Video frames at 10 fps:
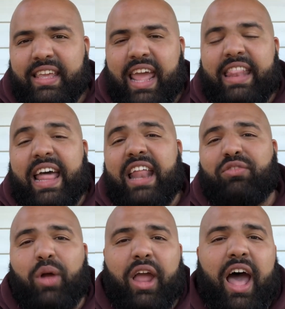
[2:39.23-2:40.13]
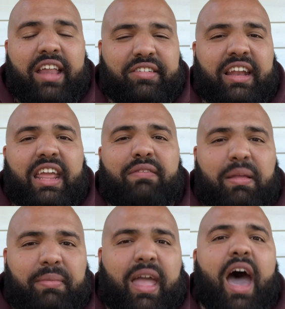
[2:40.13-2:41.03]
And that is when God is going to give
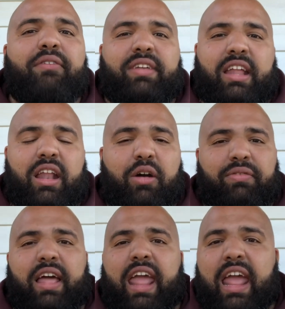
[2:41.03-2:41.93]
them the covenant of like,